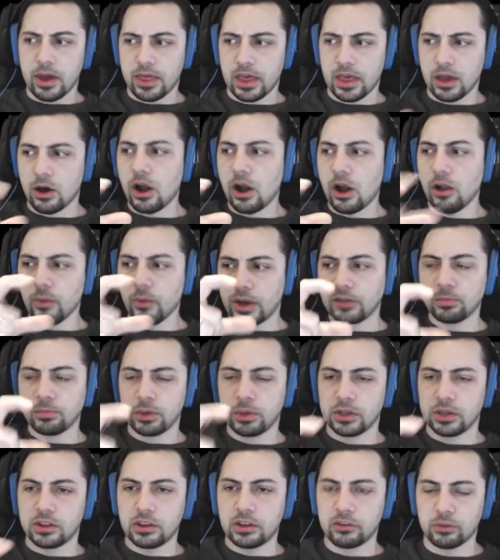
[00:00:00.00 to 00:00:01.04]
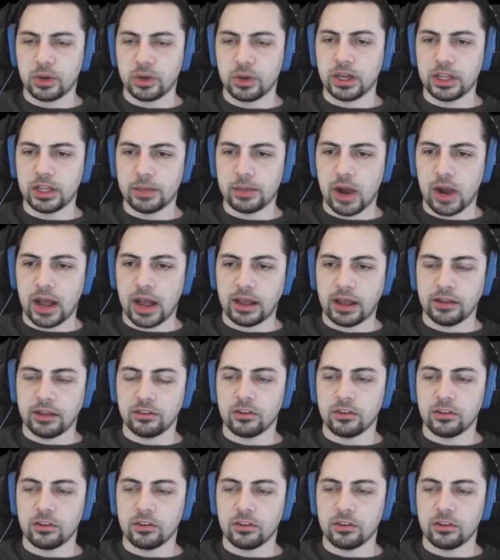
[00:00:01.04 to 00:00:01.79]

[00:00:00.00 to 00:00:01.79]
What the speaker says: They always put the squiggly bracket.